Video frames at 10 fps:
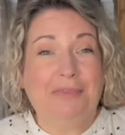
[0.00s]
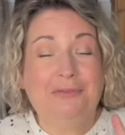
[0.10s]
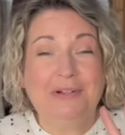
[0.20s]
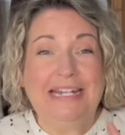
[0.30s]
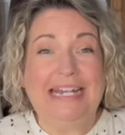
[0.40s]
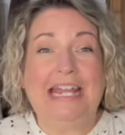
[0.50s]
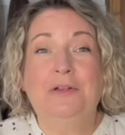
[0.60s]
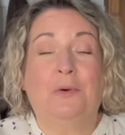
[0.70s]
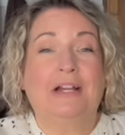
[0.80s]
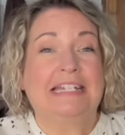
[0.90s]
three
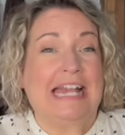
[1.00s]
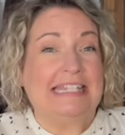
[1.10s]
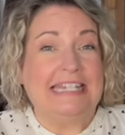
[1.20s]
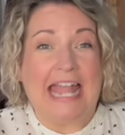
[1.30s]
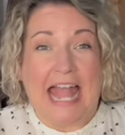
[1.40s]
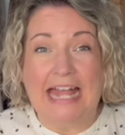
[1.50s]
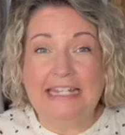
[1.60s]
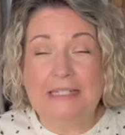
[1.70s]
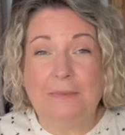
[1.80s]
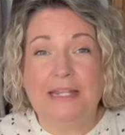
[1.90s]
in organizing
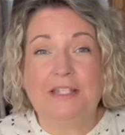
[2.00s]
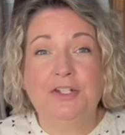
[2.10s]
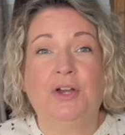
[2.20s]
any space in